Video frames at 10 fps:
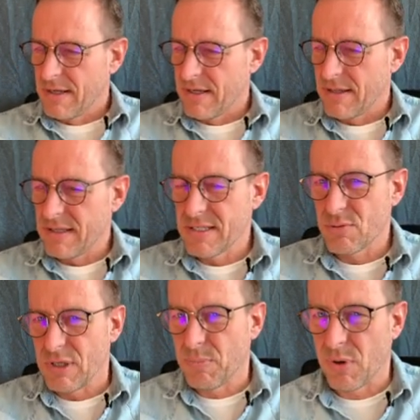These
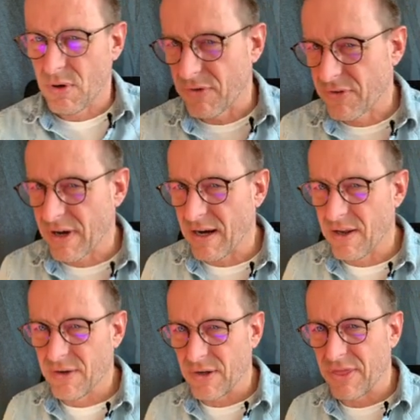reports are
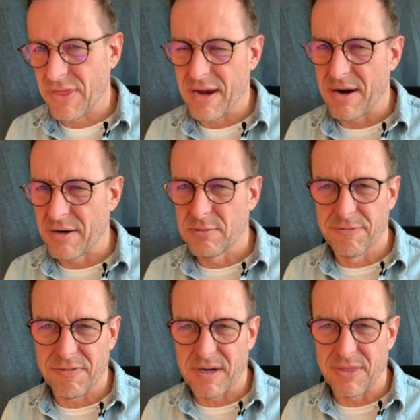not there to
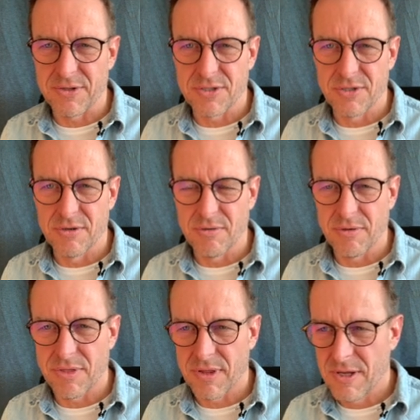find the
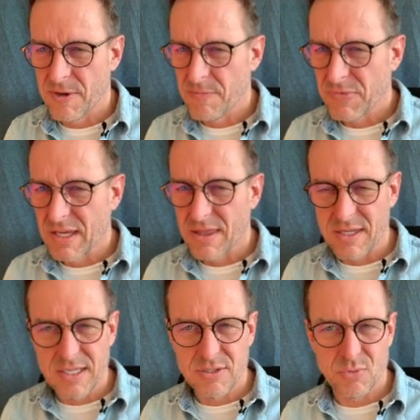truth.
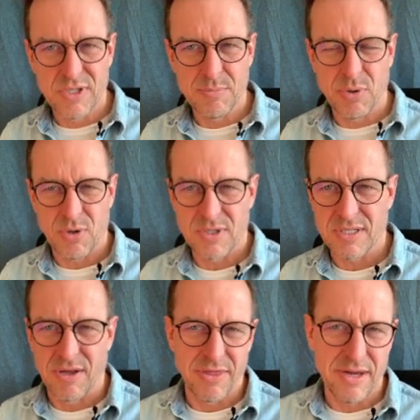These reports
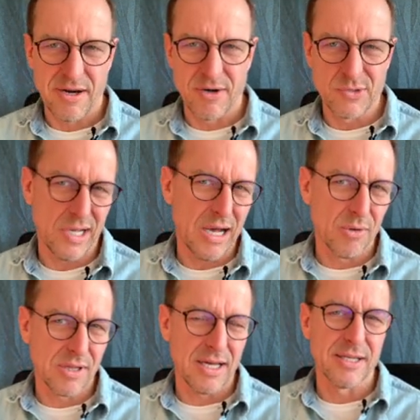are there to
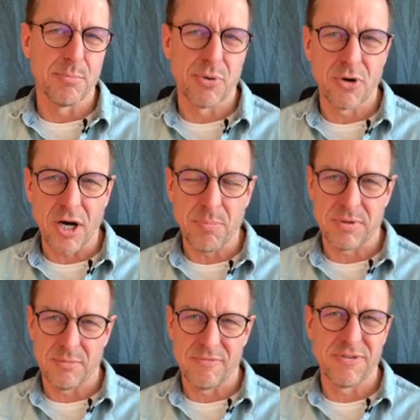outline a
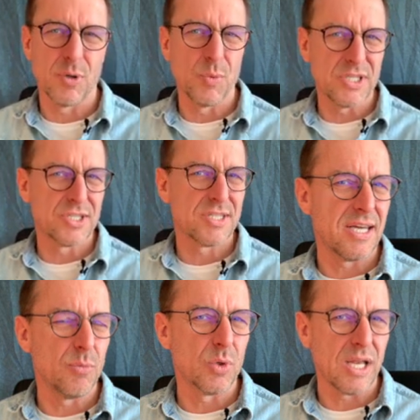problem for which
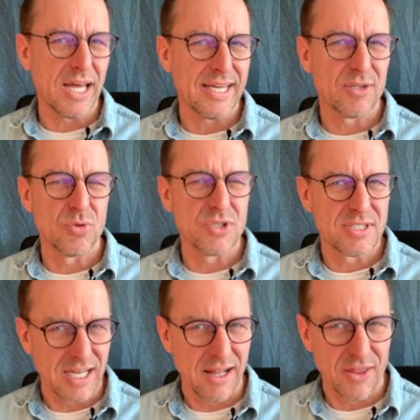would like to
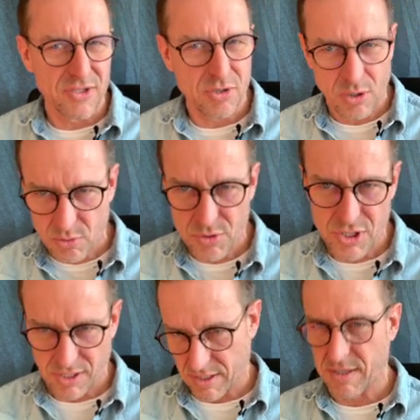sell the
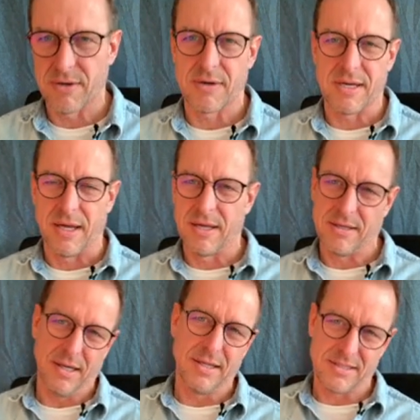solution. Okay,
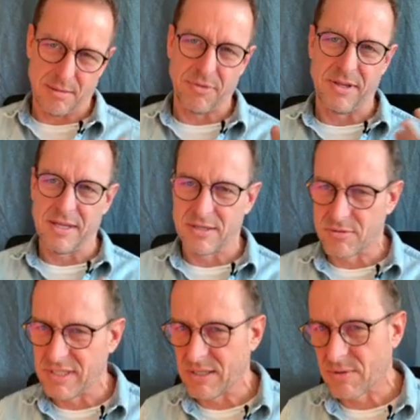it is something that you
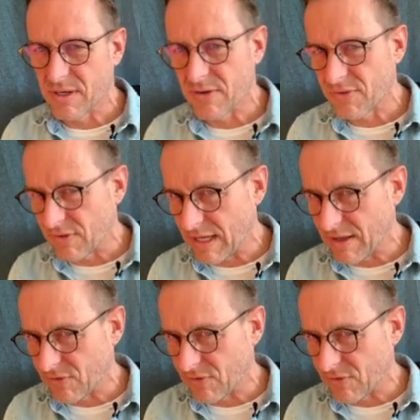need to understand.